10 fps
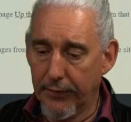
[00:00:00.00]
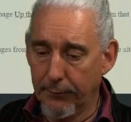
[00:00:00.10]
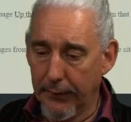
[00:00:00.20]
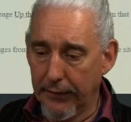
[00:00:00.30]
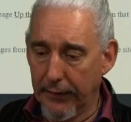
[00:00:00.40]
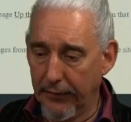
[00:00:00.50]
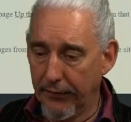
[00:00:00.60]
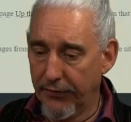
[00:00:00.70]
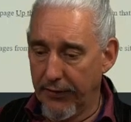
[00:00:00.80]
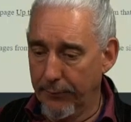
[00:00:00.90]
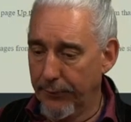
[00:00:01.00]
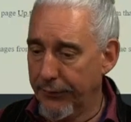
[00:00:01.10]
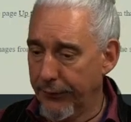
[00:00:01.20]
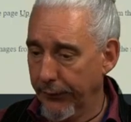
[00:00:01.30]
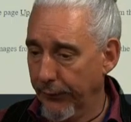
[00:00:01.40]
ability to step
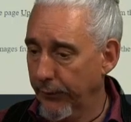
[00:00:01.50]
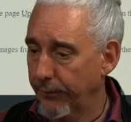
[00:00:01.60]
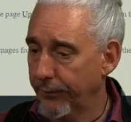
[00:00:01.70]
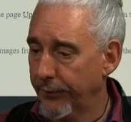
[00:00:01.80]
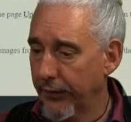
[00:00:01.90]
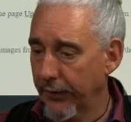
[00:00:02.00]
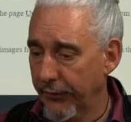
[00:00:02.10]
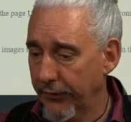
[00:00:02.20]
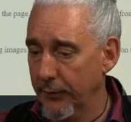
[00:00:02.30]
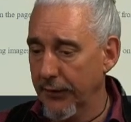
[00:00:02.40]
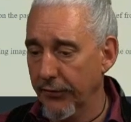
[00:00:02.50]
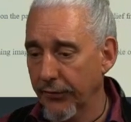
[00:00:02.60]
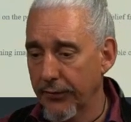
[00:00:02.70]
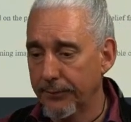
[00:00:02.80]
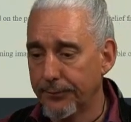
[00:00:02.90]
through those images.